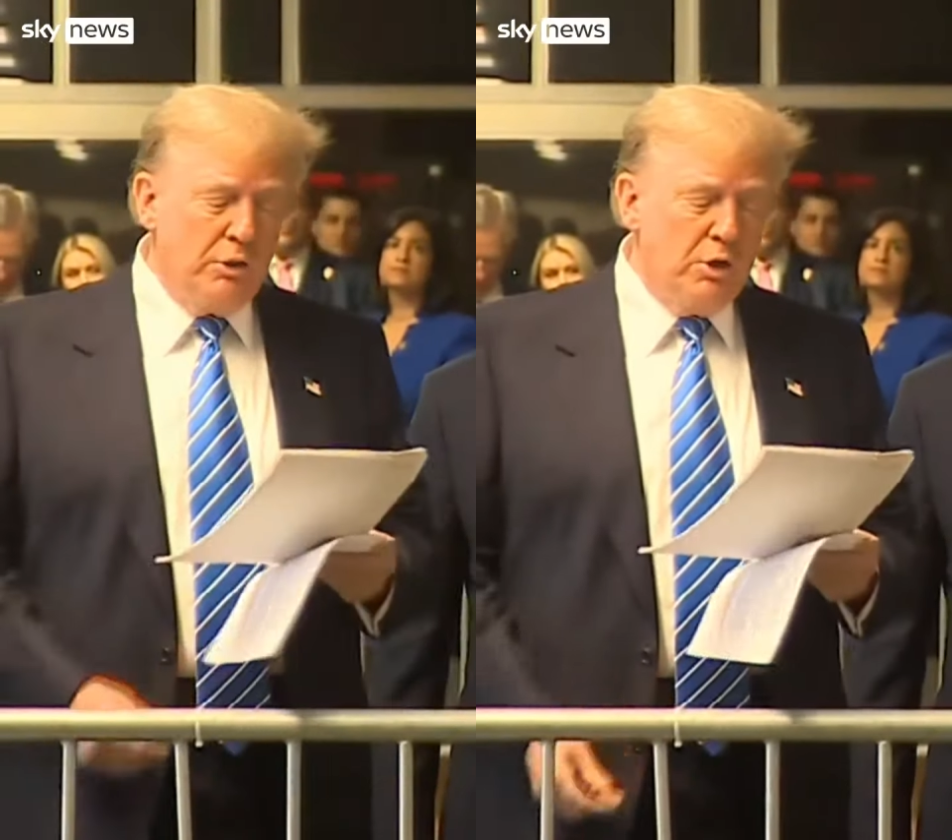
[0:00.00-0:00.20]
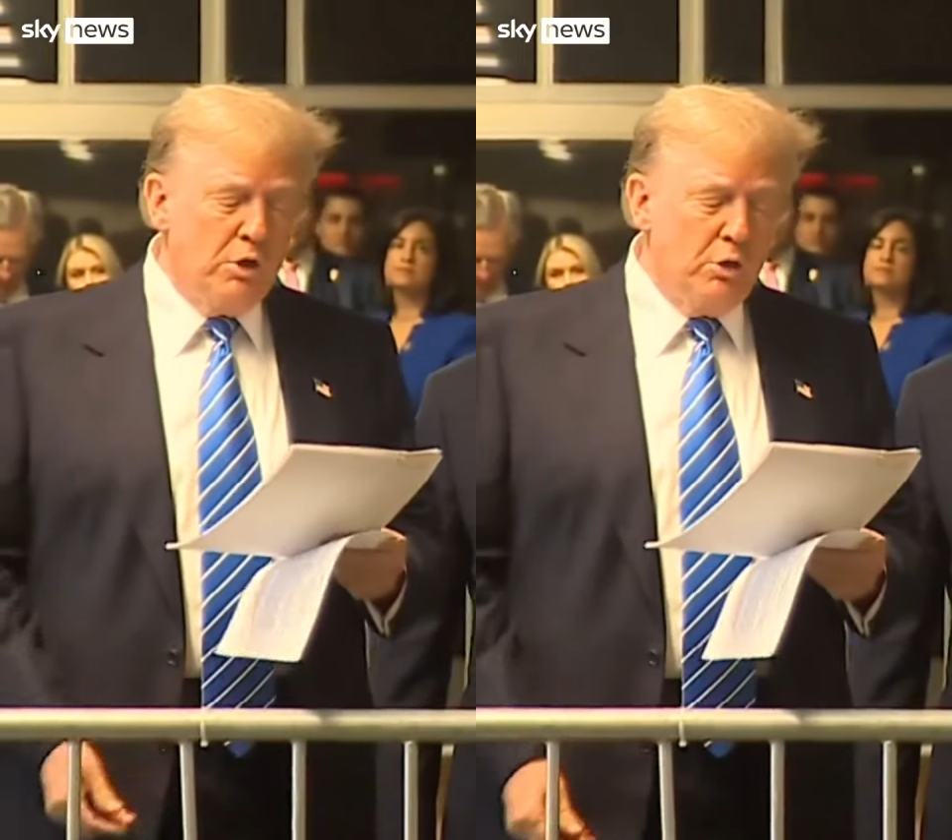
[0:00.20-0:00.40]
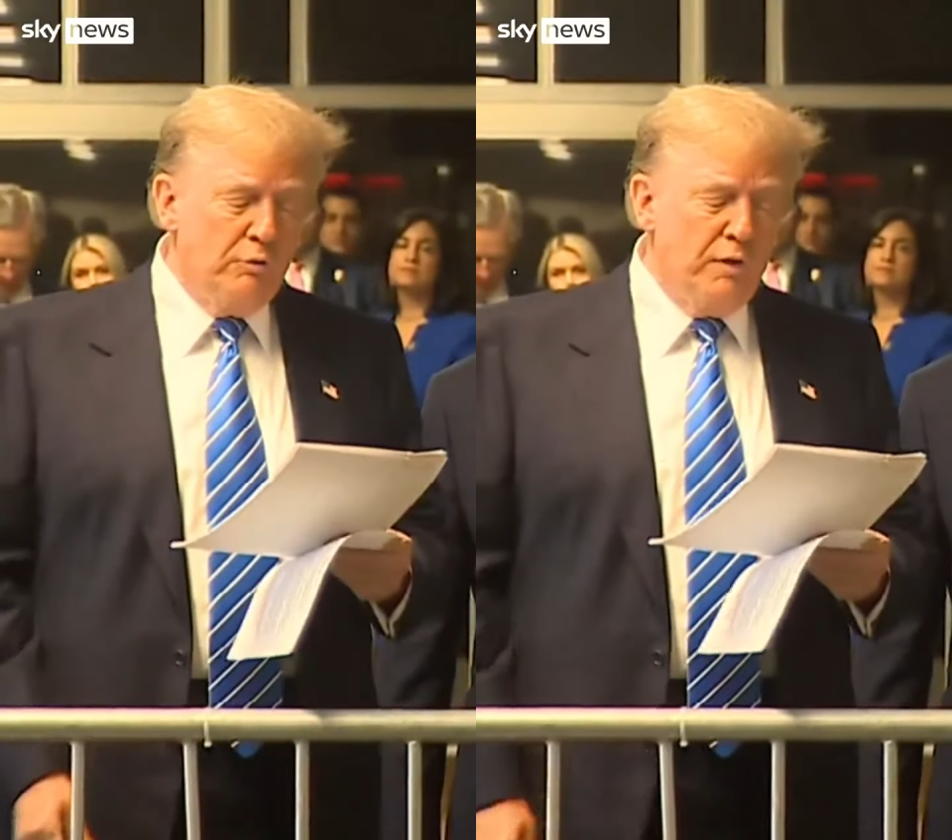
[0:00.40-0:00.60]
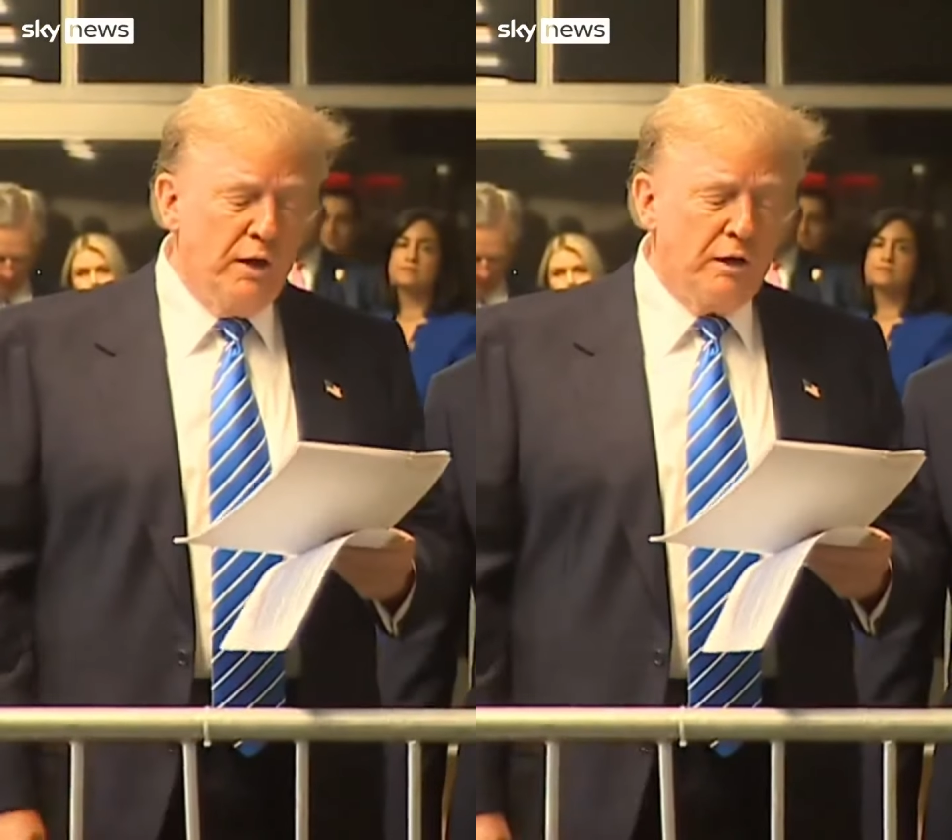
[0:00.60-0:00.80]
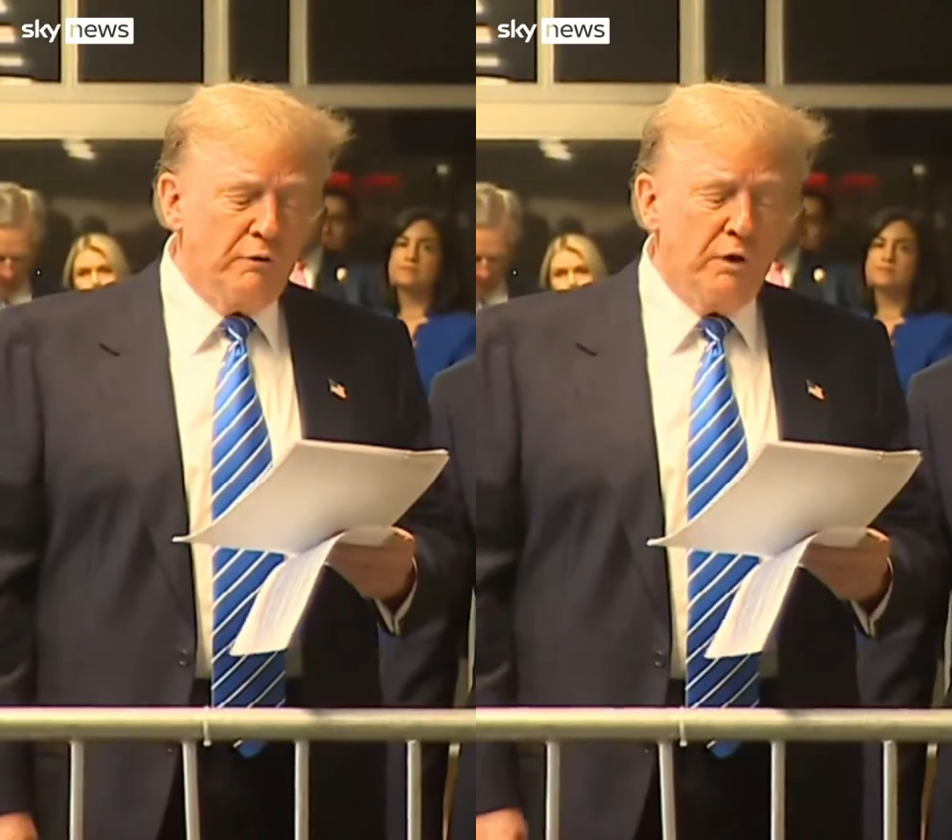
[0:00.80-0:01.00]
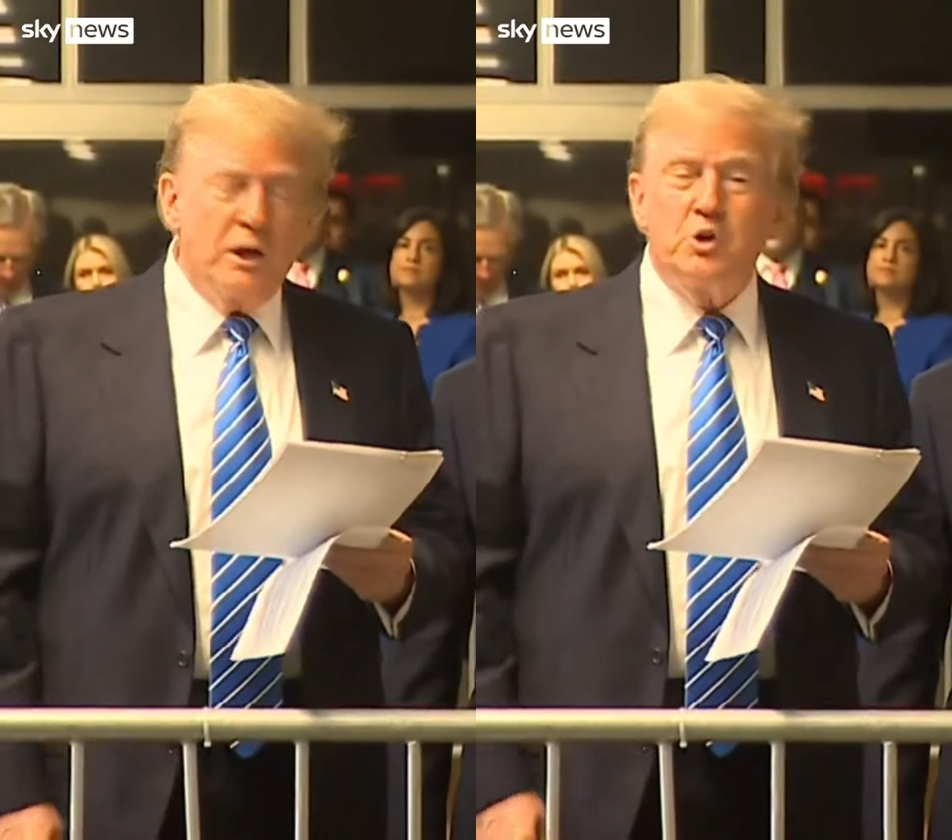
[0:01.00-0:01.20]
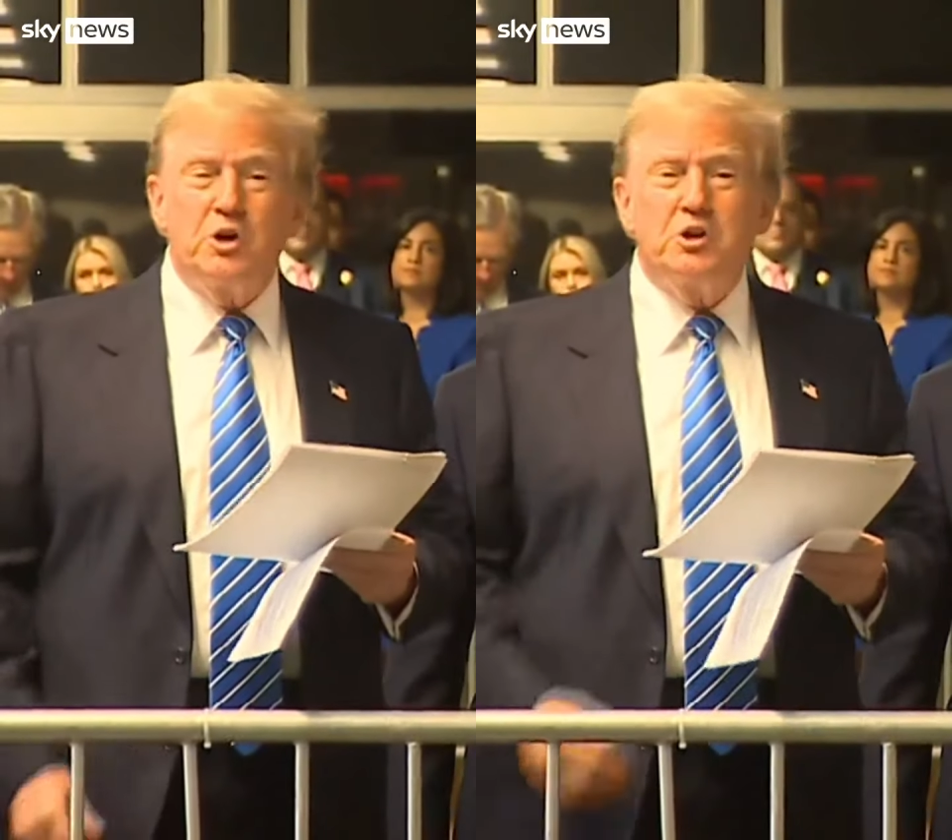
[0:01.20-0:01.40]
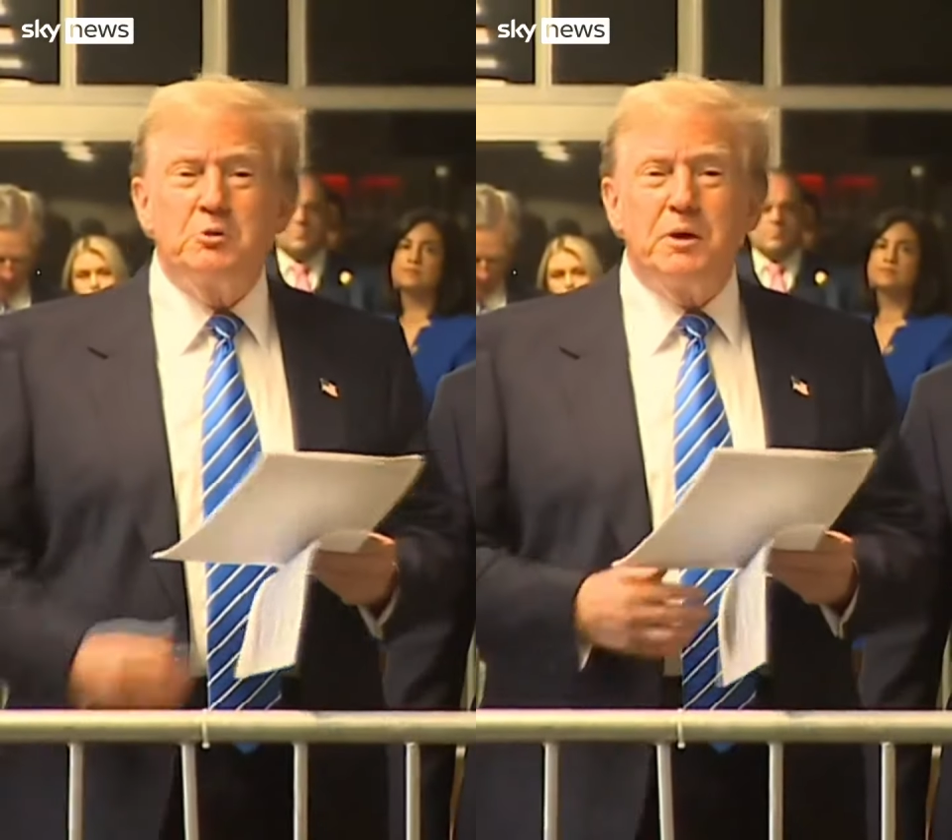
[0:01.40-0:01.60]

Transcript: I think you'll find it very interesting,